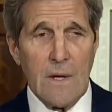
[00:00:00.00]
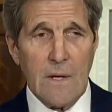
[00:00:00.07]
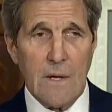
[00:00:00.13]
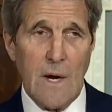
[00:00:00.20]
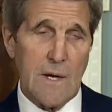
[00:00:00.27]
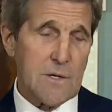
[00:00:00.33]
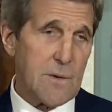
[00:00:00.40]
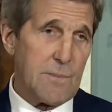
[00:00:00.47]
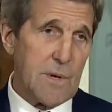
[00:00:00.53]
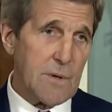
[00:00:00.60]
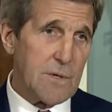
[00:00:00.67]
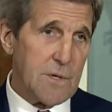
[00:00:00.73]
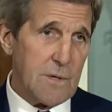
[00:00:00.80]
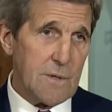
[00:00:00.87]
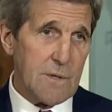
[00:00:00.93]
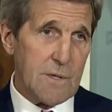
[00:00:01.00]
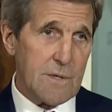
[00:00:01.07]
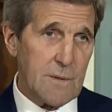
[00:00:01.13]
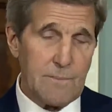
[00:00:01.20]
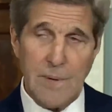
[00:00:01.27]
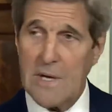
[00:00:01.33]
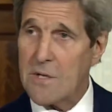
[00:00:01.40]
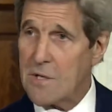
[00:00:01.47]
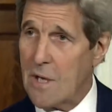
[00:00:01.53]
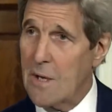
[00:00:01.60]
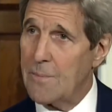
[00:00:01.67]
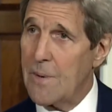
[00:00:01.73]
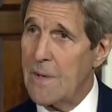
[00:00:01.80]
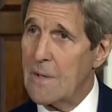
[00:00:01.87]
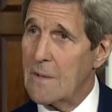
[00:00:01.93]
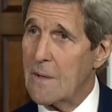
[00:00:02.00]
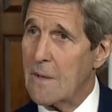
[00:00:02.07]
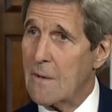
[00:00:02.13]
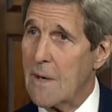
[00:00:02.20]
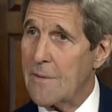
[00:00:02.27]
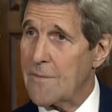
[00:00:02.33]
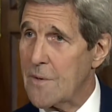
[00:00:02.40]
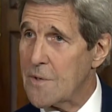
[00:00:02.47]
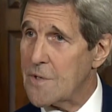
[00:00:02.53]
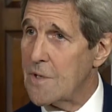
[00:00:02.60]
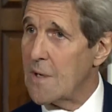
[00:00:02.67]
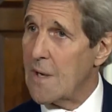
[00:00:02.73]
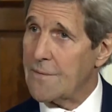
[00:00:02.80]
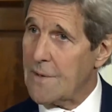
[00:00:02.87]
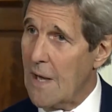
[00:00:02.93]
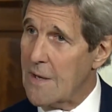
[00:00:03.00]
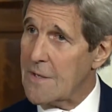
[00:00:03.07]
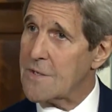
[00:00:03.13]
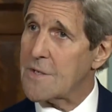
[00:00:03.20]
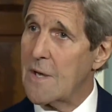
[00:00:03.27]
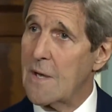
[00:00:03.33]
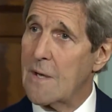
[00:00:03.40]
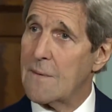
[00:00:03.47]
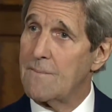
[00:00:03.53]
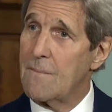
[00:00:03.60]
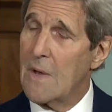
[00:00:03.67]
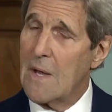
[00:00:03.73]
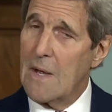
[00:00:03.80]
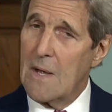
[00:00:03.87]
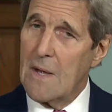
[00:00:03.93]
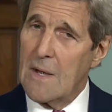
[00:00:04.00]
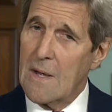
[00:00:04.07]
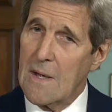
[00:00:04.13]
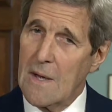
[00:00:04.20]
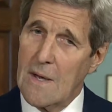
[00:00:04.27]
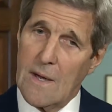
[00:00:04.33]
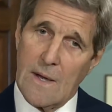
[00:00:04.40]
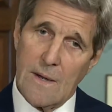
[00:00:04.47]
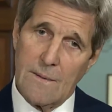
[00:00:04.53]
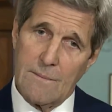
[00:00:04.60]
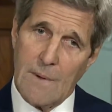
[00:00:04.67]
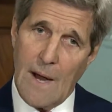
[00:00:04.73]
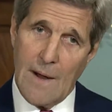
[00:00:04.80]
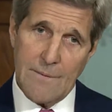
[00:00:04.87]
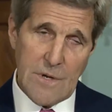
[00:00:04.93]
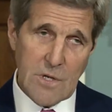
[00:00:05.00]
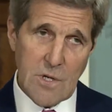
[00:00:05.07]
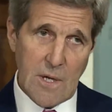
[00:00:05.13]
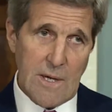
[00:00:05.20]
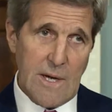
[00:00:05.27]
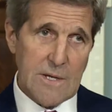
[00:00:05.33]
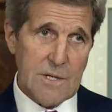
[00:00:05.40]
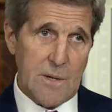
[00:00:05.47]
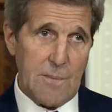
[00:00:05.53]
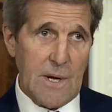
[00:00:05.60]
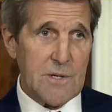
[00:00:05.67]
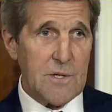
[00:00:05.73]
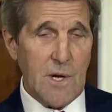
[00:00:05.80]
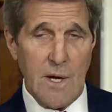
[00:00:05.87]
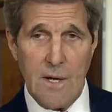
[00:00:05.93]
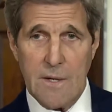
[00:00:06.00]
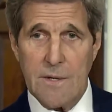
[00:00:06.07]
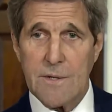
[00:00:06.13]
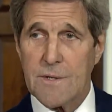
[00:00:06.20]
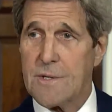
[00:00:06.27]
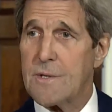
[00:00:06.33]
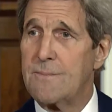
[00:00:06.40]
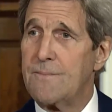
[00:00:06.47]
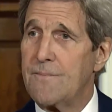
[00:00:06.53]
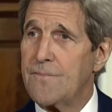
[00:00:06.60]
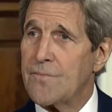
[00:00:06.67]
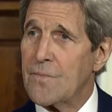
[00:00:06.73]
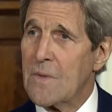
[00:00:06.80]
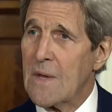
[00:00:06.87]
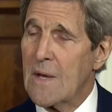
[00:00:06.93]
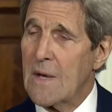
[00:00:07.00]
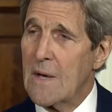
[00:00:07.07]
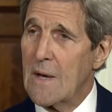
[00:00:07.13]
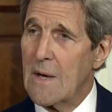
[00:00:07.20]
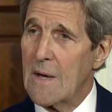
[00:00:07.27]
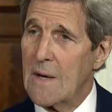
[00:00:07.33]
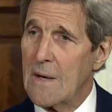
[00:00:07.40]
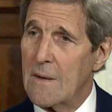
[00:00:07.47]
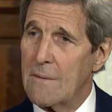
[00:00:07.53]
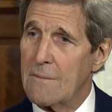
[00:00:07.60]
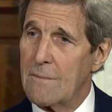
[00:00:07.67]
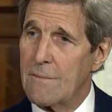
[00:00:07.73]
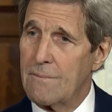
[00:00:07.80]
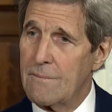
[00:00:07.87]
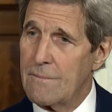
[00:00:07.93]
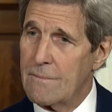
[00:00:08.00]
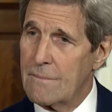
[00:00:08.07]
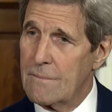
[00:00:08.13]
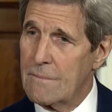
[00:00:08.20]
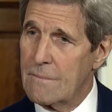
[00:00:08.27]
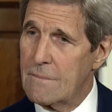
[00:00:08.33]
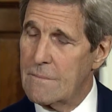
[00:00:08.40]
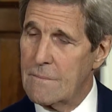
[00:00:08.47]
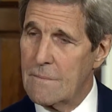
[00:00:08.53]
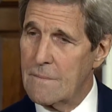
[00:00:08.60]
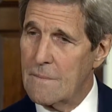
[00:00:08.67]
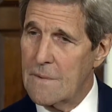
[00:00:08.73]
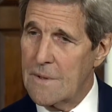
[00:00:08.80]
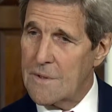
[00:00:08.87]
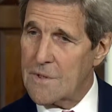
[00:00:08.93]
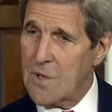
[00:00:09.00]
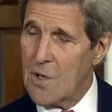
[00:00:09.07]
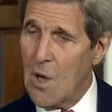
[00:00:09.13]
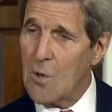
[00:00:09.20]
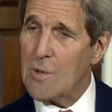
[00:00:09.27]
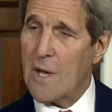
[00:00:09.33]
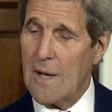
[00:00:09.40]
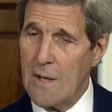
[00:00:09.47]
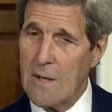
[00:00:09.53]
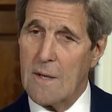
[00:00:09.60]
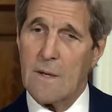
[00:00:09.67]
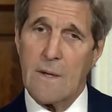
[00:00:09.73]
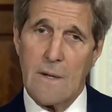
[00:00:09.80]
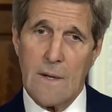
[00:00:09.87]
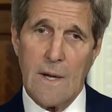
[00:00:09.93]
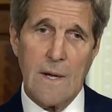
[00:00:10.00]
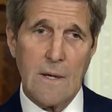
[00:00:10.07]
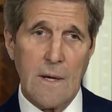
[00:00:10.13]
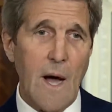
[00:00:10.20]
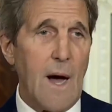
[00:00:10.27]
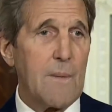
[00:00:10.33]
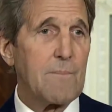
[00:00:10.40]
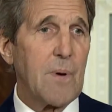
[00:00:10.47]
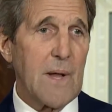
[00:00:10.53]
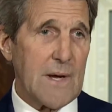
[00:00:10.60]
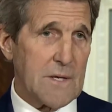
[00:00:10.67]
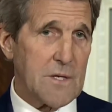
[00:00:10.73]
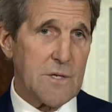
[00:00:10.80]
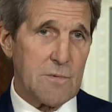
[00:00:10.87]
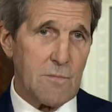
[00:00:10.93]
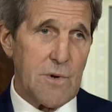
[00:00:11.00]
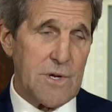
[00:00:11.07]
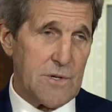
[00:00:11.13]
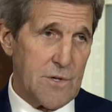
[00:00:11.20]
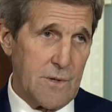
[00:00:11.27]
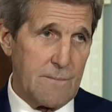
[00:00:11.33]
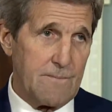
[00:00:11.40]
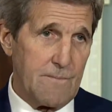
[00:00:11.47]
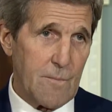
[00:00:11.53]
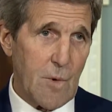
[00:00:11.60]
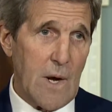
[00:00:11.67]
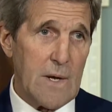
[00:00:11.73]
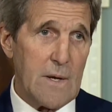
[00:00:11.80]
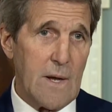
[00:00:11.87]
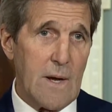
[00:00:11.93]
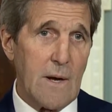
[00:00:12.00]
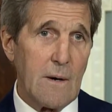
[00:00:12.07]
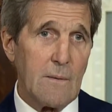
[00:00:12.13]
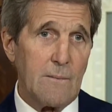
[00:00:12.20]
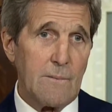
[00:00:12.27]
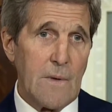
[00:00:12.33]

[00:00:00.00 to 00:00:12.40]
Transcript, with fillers: contributions to peacekeeping, their efforts in Afghanistan, uh, obviously, Azerbaijan is, uh, is located in a complex region right now.